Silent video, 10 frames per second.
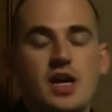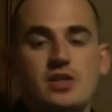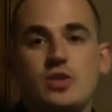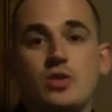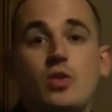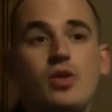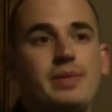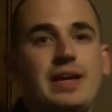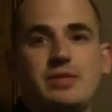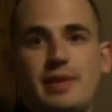So going
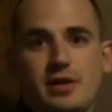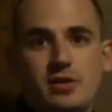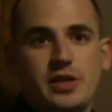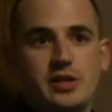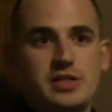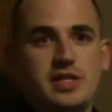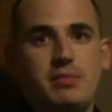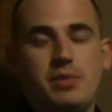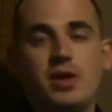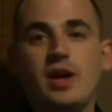back to my earlier
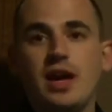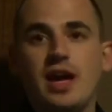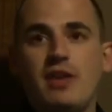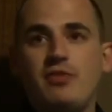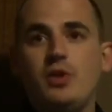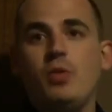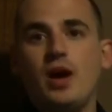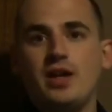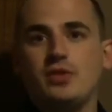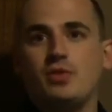example, if you
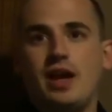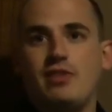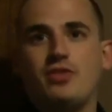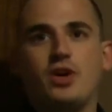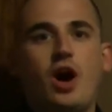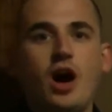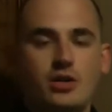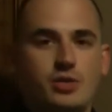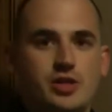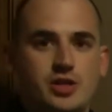wanted to rank for
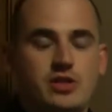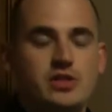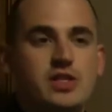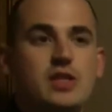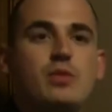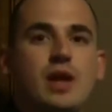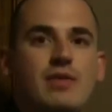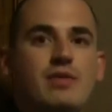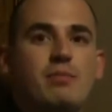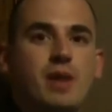auto insurance, you would
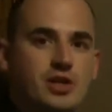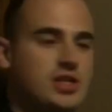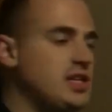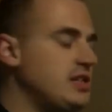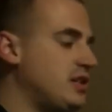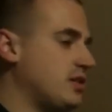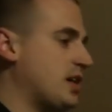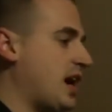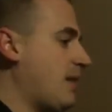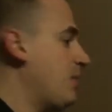have a much easier
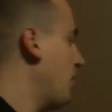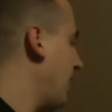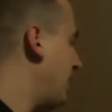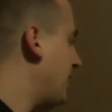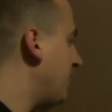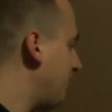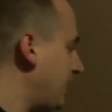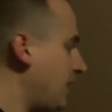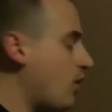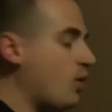time ranking a
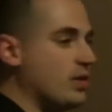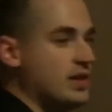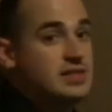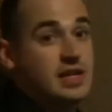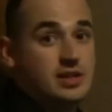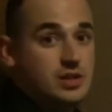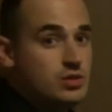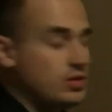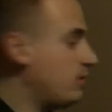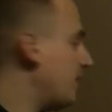video that's on
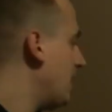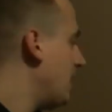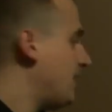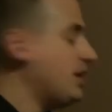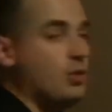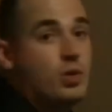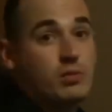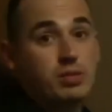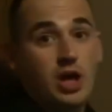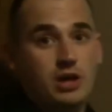YouTube than you would a
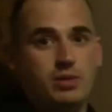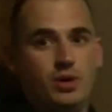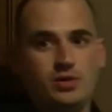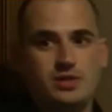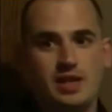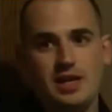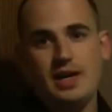blog post.